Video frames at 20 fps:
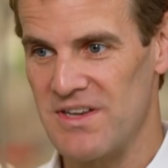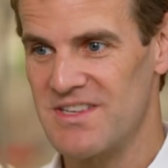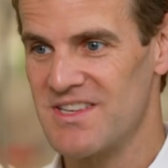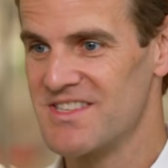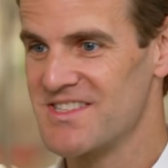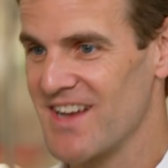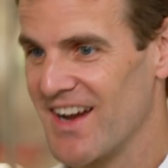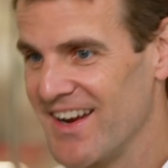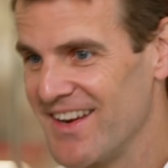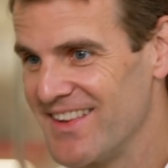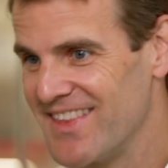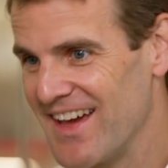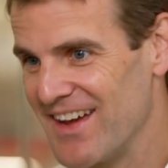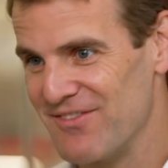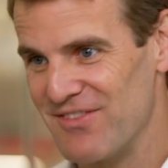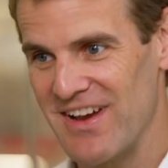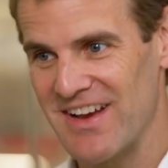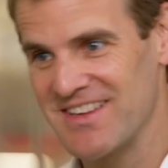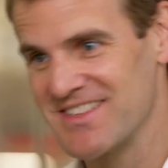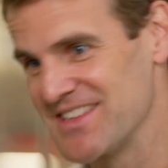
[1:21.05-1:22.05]
designed
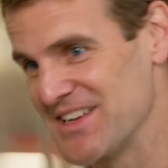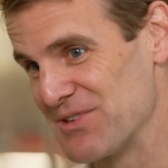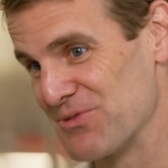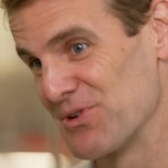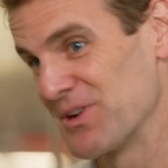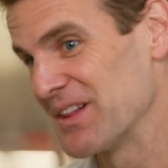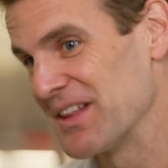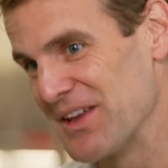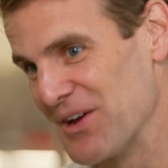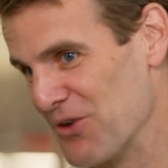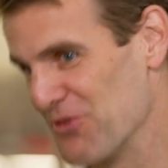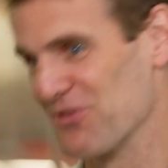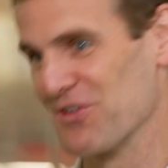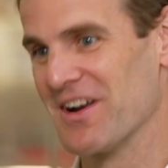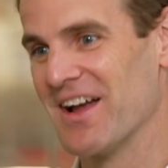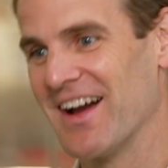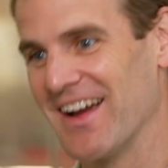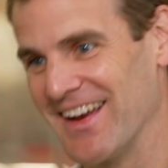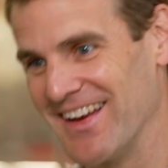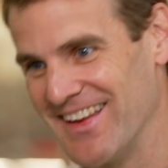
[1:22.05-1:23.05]
that vaccine really
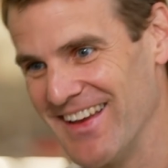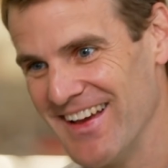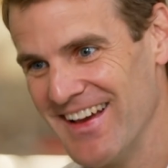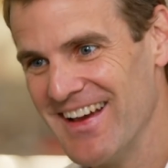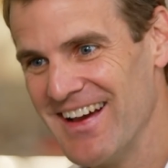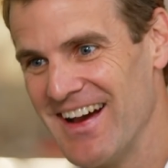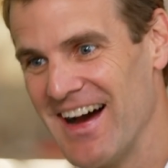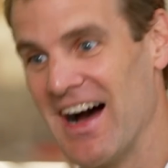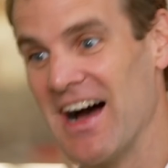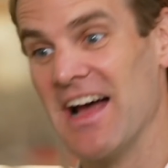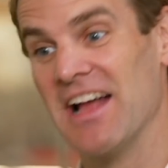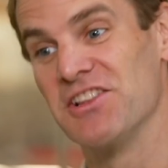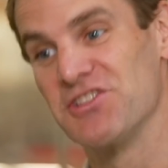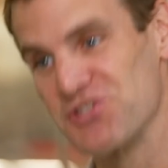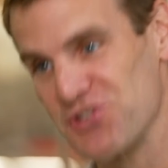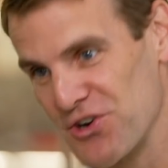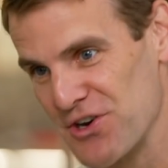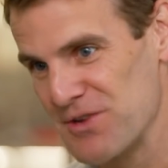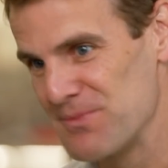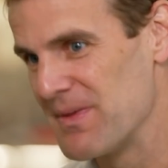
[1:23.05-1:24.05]
overnight uh, and
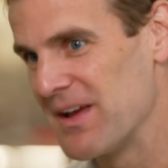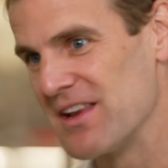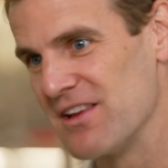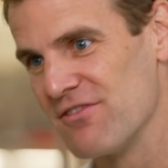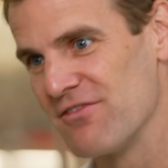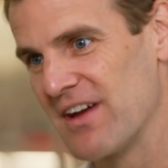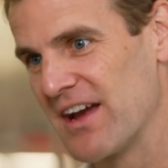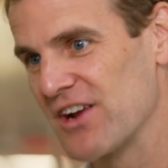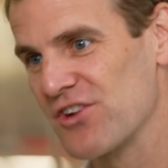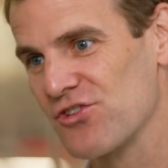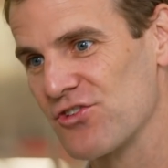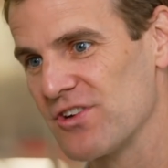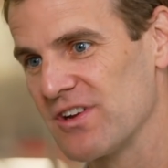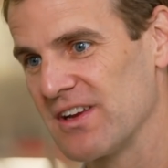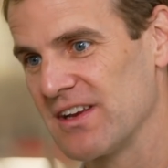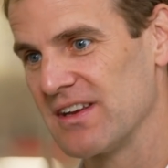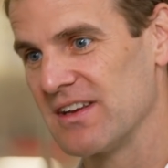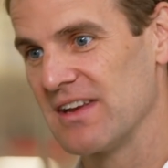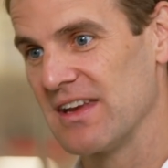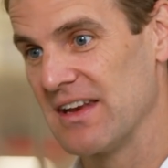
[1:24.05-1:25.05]
started
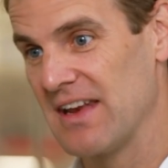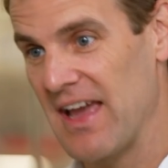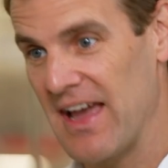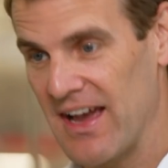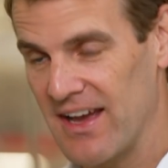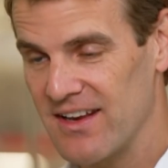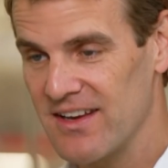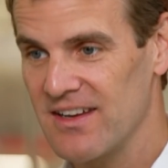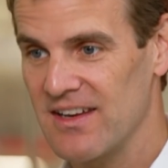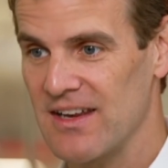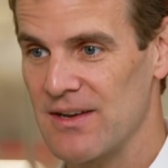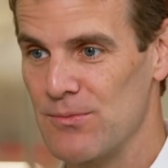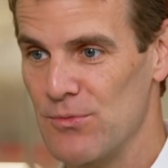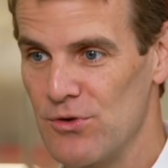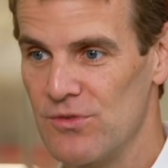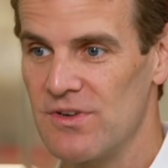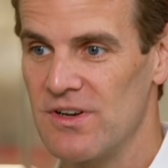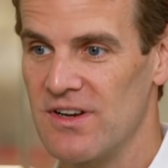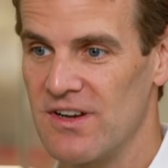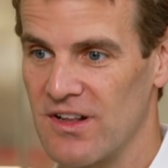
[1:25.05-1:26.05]
manufacturing and, and had it and
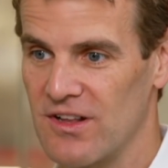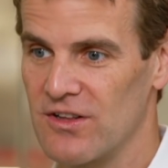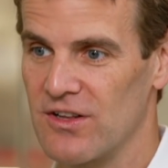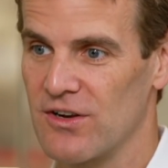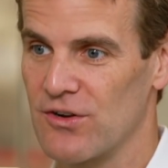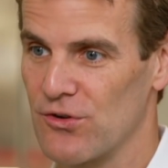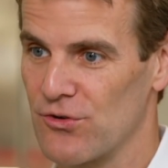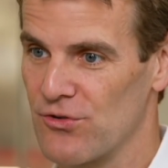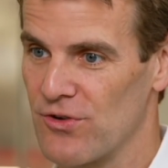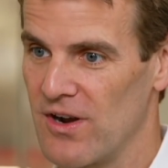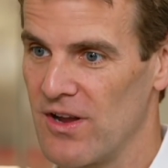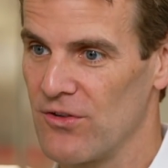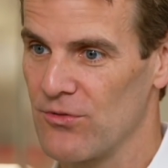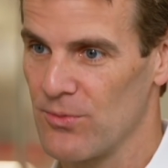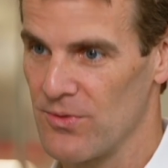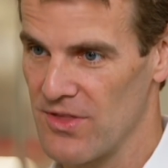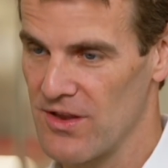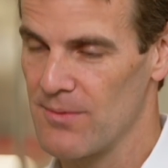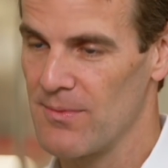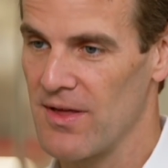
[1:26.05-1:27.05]
moved it into clinical
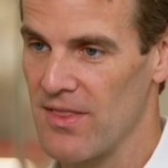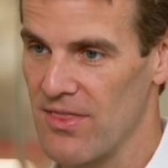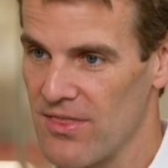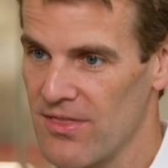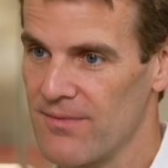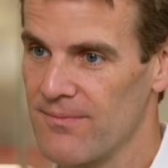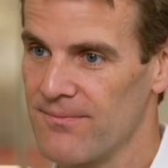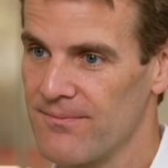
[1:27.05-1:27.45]
trials within a month.